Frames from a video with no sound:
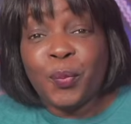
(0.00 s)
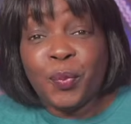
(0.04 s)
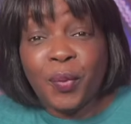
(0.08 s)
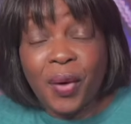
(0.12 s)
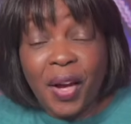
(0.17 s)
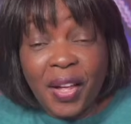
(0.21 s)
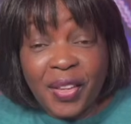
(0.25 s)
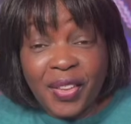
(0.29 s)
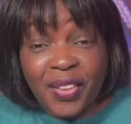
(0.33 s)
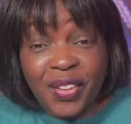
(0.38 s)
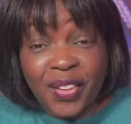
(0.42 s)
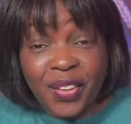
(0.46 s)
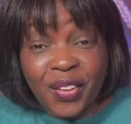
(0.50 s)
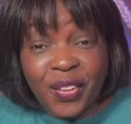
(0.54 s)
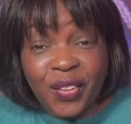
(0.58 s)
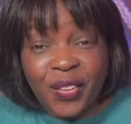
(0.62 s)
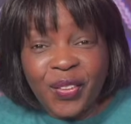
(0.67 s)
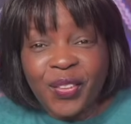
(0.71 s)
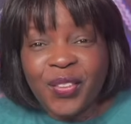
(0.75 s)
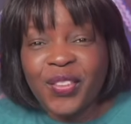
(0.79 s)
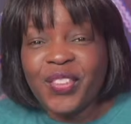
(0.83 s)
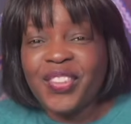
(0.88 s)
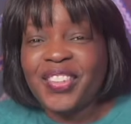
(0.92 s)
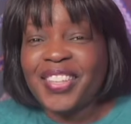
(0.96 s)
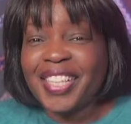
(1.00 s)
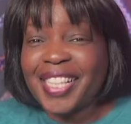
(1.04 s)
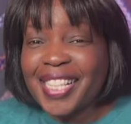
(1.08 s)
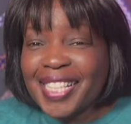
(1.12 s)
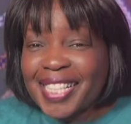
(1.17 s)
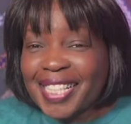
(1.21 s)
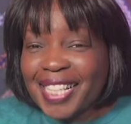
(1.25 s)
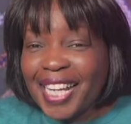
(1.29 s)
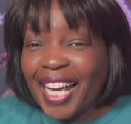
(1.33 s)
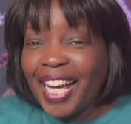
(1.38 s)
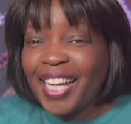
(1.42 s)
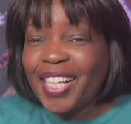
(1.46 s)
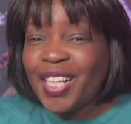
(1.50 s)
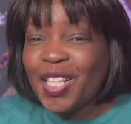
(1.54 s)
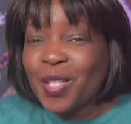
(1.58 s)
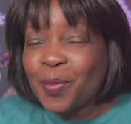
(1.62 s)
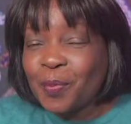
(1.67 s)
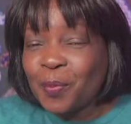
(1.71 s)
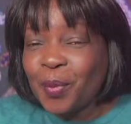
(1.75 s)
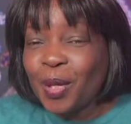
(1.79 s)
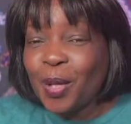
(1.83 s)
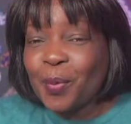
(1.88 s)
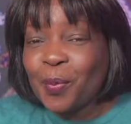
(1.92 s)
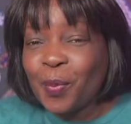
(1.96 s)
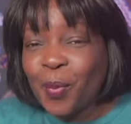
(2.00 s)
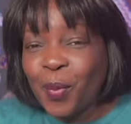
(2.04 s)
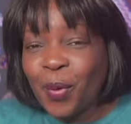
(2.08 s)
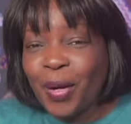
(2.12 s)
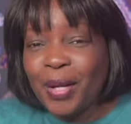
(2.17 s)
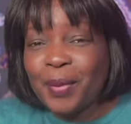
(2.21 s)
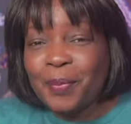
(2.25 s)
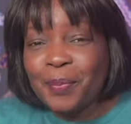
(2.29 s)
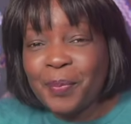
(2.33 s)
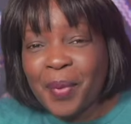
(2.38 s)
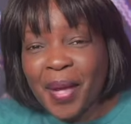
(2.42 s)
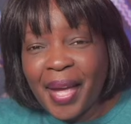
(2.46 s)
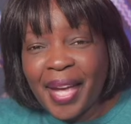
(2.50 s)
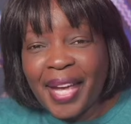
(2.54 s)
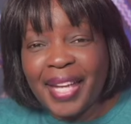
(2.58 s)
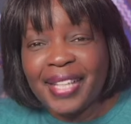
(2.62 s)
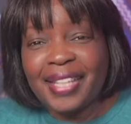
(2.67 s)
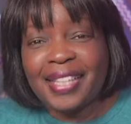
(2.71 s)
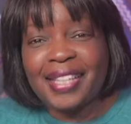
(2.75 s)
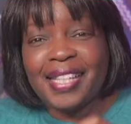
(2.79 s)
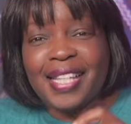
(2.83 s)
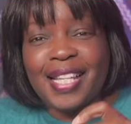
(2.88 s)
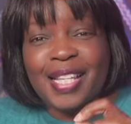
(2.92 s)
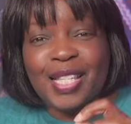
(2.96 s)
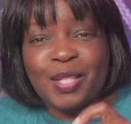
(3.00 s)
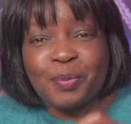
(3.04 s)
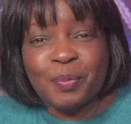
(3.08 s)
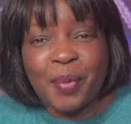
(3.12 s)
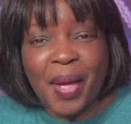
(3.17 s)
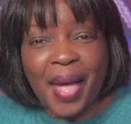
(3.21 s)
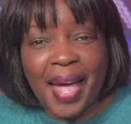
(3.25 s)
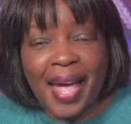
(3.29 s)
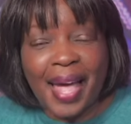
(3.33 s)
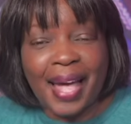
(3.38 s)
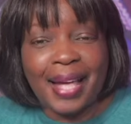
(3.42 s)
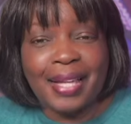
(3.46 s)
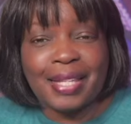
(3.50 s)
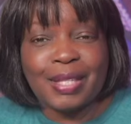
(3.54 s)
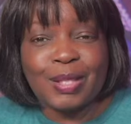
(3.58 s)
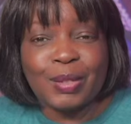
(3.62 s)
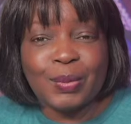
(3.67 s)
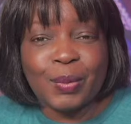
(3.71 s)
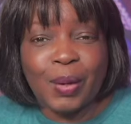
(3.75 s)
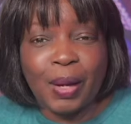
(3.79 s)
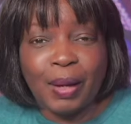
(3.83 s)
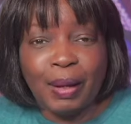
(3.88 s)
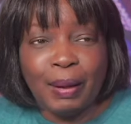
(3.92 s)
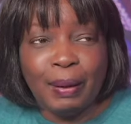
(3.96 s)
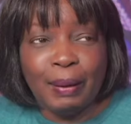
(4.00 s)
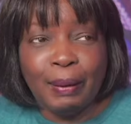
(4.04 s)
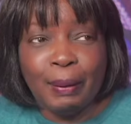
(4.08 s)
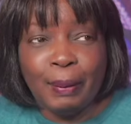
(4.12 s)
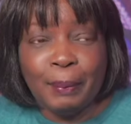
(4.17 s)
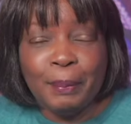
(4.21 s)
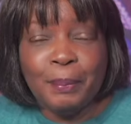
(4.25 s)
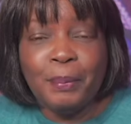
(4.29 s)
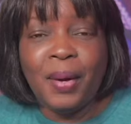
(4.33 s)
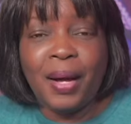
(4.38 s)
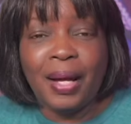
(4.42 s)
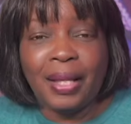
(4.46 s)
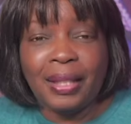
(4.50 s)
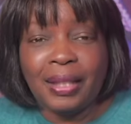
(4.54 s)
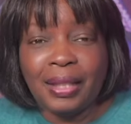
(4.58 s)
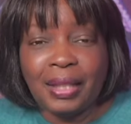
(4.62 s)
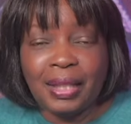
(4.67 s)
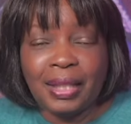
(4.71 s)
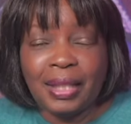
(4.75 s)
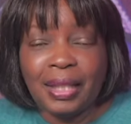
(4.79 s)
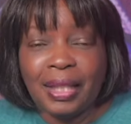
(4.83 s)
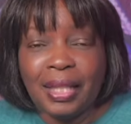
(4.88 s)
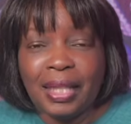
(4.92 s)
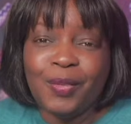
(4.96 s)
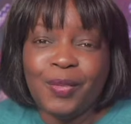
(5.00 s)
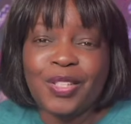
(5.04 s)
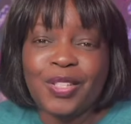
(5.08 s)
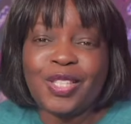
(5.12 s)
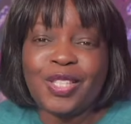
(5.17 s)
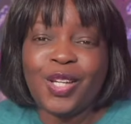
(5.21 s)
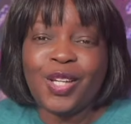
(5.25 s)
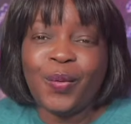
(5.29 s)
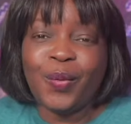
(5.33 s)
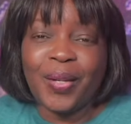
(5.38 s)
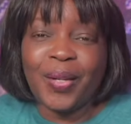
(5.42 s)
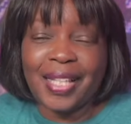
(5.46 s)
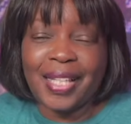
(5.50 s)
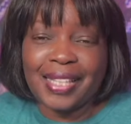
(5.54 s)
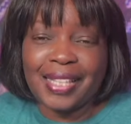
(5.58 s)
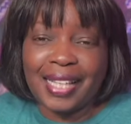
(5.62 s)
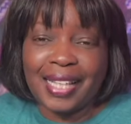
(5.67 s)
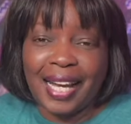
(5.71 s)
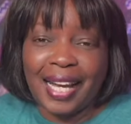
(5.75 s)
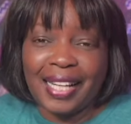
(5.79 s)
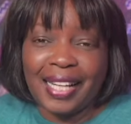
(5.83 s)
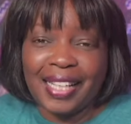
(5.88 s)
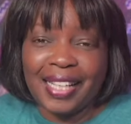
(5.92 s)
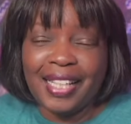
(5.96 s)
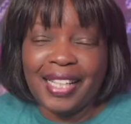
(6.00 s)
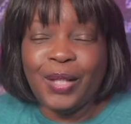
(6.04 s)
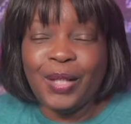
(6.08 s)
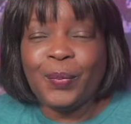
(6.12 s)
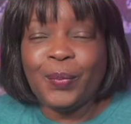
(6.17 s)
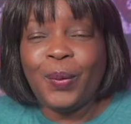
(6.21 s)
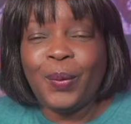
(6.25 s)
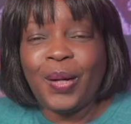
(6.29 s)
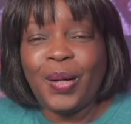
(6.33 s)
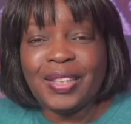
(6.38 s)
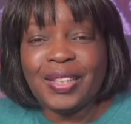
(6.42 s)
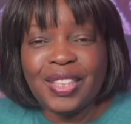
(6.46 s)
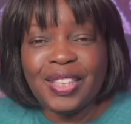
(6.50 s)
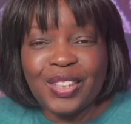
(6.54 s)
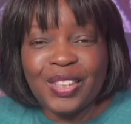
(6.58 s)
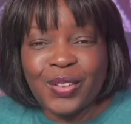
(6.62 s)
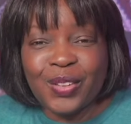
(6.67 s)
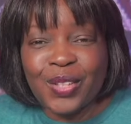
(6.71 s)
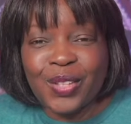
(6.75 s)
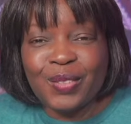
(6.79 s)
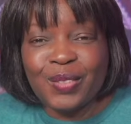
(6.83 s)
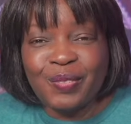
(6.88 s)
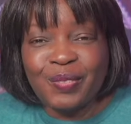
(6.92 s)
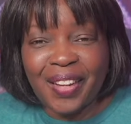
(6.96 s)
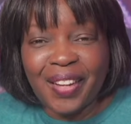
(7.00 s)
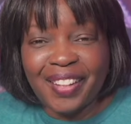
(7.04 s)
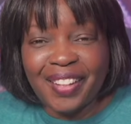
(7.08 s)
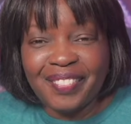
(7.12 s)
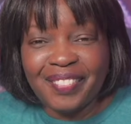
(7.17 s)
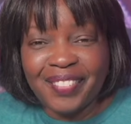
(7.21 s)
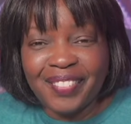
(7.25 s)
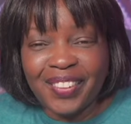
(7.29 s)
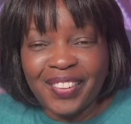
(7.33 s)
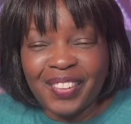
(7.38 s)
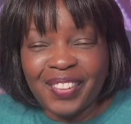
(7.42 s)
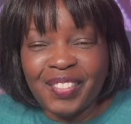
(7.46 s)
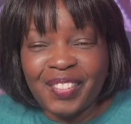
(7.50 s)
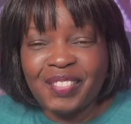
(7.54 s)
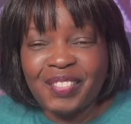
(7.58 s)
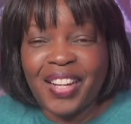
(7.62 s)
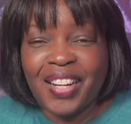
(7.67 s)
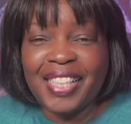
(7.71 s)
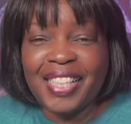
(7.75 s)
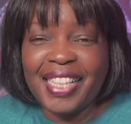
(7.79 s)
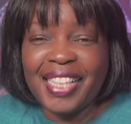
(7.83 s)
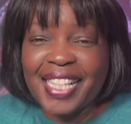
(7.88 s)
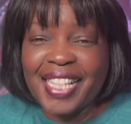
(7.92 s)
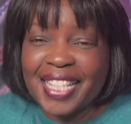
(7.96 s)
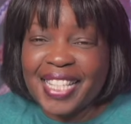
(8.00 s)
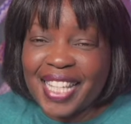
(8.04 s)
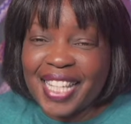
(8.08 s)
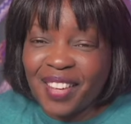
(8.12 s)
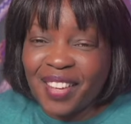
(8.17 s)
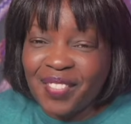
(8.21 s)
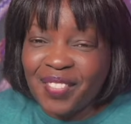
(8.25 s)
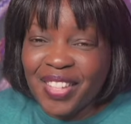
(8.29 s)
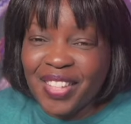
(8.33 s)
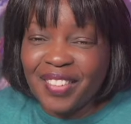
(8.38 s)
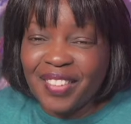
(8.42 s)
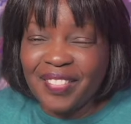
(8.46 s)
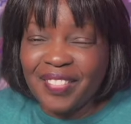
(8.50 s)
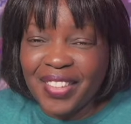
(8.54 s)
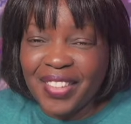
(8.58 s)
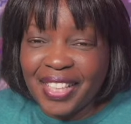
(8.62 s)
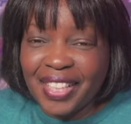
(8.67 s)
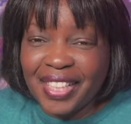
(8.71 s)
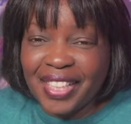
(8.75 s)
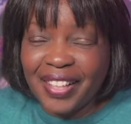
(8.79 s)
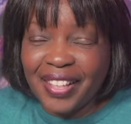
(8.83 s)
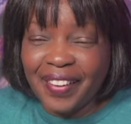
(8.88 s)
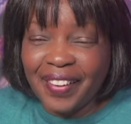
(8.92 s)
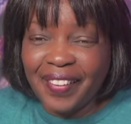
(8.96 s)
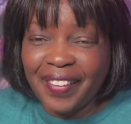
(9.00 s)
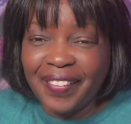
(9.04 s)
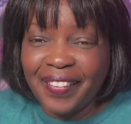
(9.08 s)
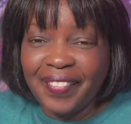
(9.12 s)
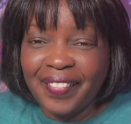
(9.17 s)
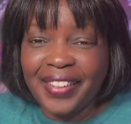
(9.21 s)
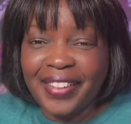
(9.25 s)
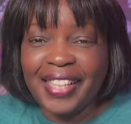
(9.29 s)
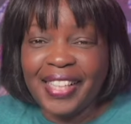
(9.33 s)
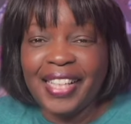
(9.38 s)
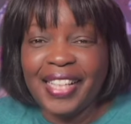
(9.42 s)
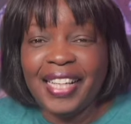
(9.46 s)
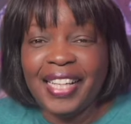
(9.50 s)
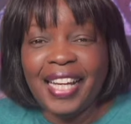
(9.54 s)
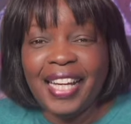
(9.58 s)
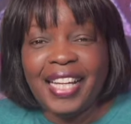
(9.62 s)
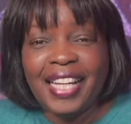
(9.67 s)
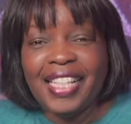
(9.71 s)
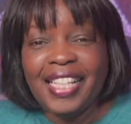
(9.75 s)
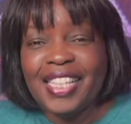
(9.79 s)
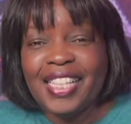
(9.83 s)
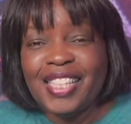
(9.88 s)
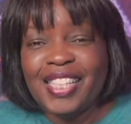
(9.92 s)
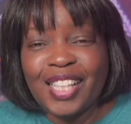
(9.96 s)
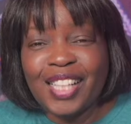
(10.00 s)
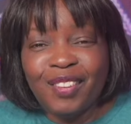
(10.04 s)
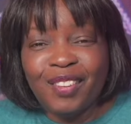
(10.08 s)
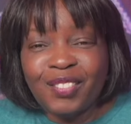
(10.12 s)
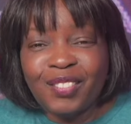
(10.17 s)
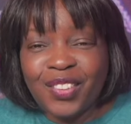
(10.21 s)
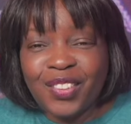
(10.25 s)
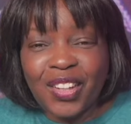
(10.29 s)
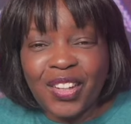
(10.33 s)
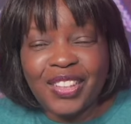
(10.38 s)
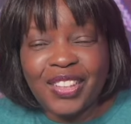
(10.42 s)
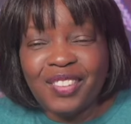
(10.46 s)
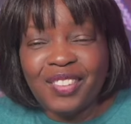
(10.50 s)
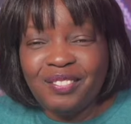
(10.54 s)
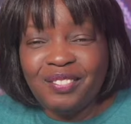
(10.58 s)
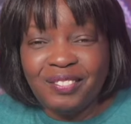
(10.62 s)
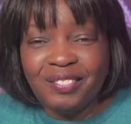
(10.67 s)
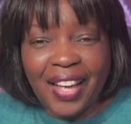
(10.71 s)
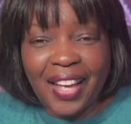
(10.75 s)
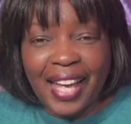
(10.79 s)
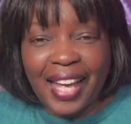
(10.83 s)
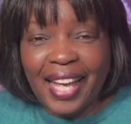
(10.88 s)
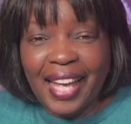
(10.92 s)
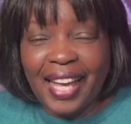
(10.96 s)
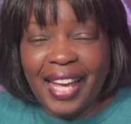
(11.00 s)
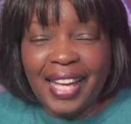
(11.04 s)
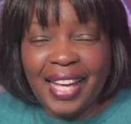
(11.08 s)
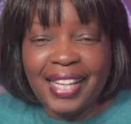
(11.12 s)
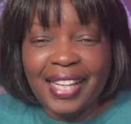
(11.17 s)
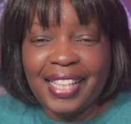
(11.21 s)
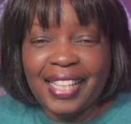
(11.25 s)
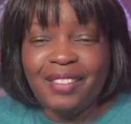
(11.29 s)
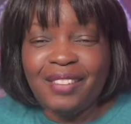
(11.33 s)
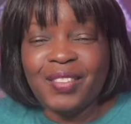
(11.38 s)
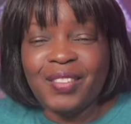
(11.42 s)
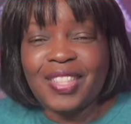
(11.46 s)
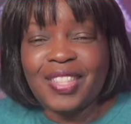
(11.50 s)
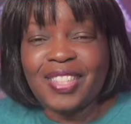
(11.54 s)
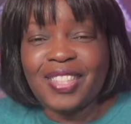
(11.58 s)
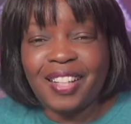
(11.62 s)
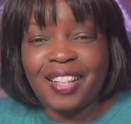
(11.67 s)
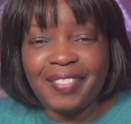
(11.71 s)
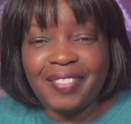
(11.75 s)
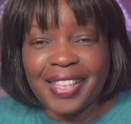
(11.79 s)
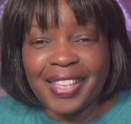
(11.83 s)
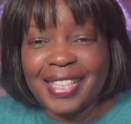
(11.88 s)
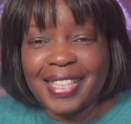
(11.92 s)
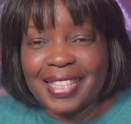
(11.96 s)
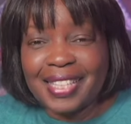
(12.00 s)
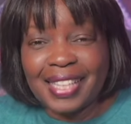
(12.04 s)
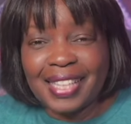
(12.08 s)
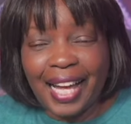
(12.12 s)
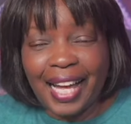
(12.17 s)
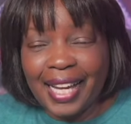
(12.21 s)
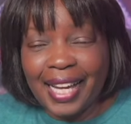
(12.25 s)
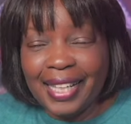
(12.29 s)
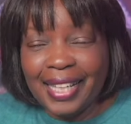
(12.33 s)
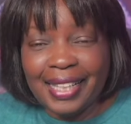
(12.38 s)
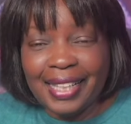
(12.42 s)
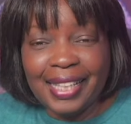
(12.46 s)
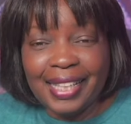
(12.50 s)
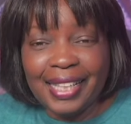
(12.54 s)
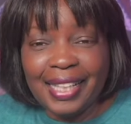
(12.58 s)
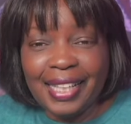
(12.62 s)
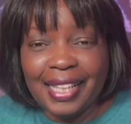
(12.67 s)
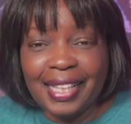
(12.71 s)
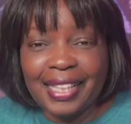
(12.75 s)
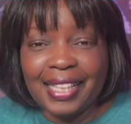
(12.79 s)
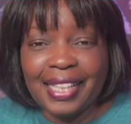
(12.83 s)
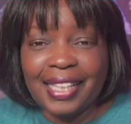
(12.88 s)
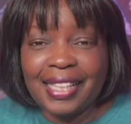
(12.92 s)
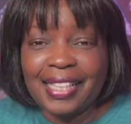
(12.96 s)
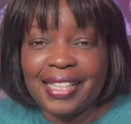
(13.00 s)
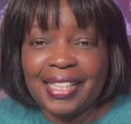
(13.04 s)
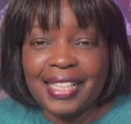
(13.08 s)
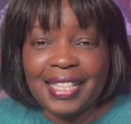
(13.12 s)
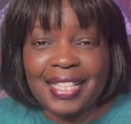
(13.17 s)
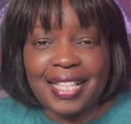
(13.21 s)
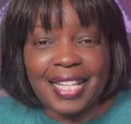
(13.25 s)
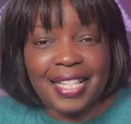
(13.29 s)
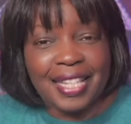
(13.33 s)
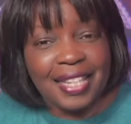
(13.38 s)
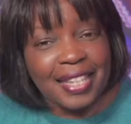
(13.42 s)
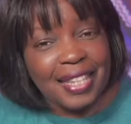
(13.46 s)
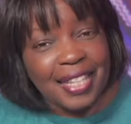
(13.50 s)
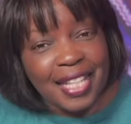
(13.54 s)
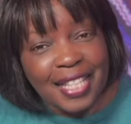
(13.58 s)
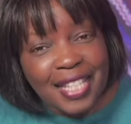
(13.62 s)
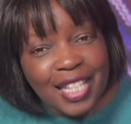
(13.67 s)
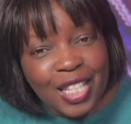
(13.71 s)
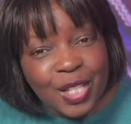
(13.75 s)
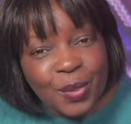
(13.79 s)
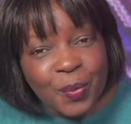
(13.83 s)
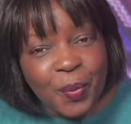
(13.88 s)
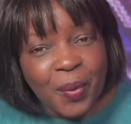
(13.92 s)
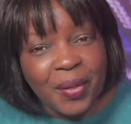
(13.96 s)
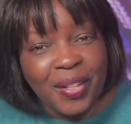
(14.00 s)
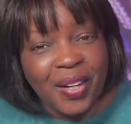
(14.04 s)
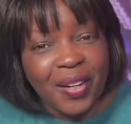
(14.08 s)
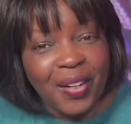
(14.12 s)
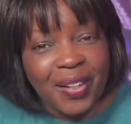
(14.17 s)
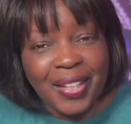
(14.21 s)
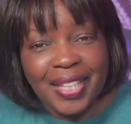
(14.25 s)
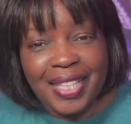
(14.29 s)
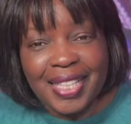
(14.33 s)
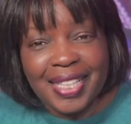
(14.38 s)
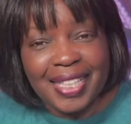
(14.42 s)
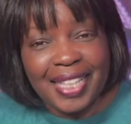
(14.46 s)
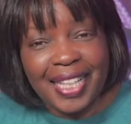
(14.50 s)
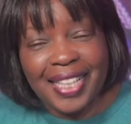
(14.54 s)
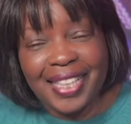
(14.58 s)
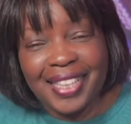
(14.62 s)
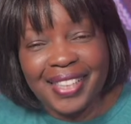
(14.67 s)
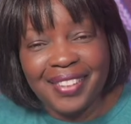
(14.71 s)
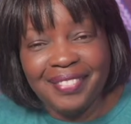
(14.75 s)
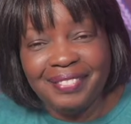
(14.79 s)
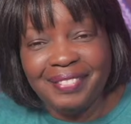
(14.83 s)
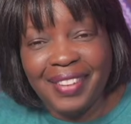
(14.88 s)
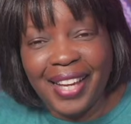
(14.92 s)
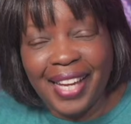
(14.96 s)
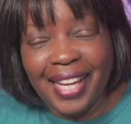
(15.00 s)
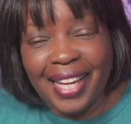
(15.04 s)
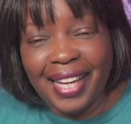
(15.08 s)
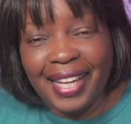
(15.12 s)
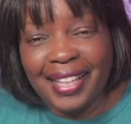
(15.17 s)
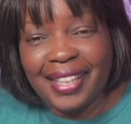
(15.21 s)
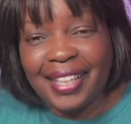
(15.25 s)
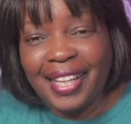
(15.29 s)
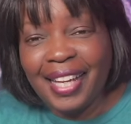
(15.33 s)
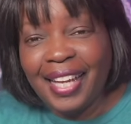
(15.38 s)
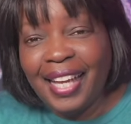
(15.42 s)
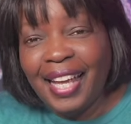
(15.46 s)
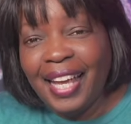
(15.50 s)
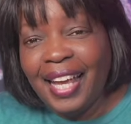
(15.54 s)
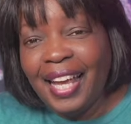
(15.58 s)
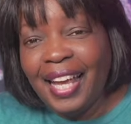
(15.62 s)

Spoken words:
brother, who just got his big boy bed this past month, he was so excited. He walked into his bedroom and my niece sent me a video and he jumped on the bed and he was so excited. And she said, "This is what Aunt Dina made."